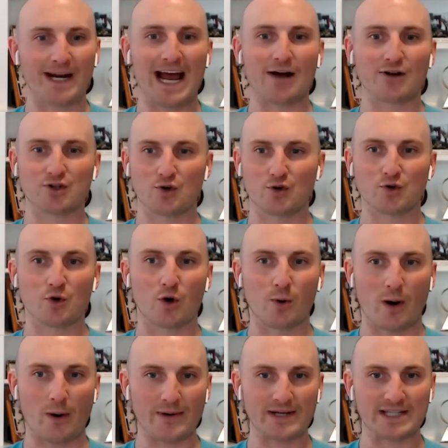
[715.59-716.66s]
Outsource School,
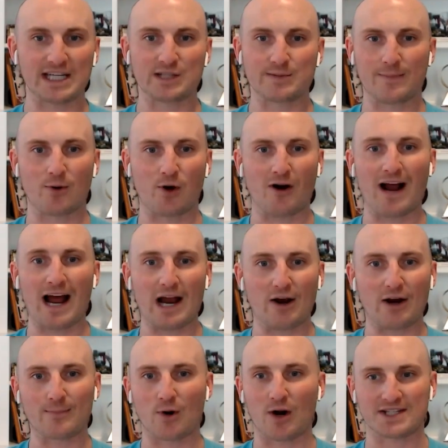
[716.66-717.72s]
where we teach people our hiring
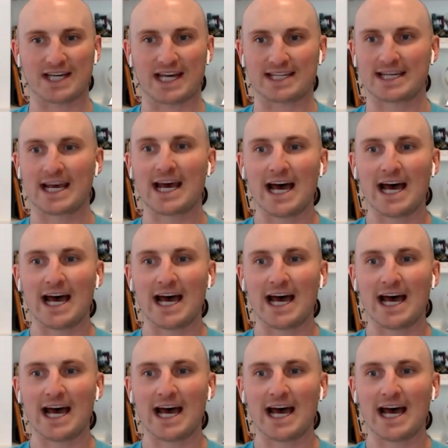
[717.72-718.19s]
process.